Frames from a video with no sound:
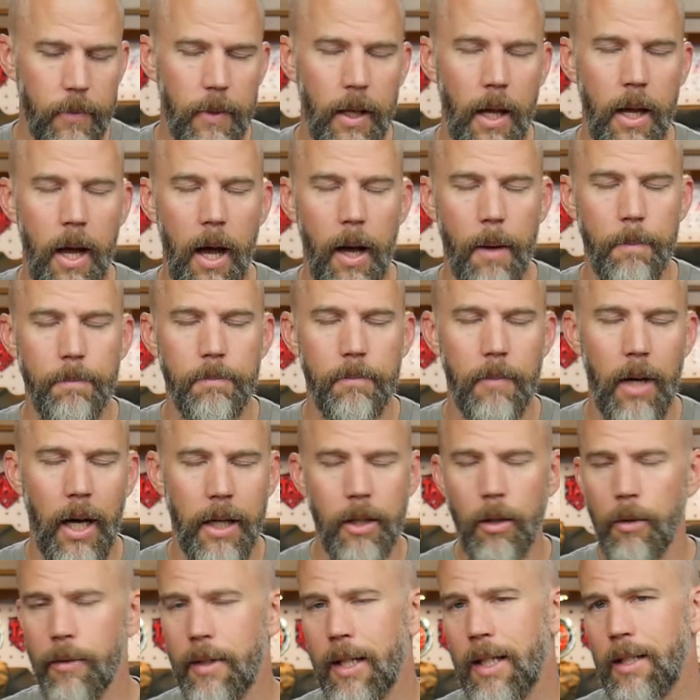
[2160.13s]
Um, I
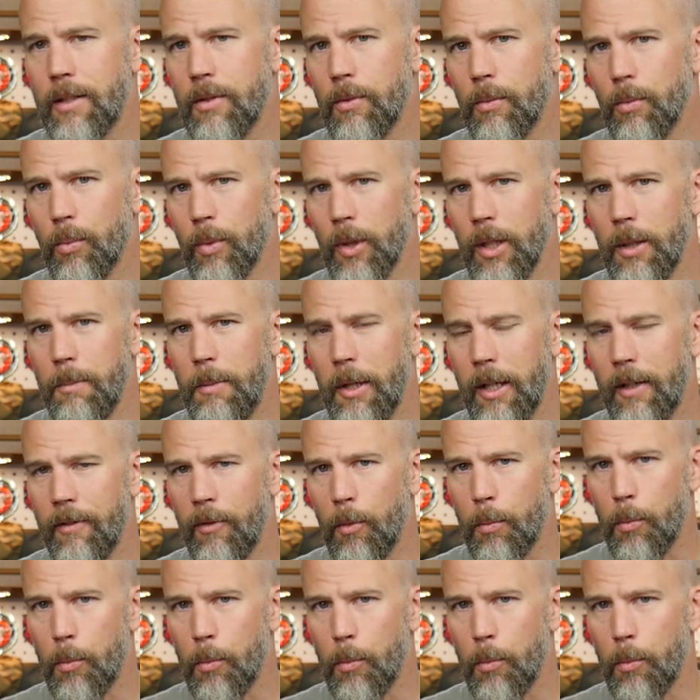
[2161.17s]
don't think it's a really big of a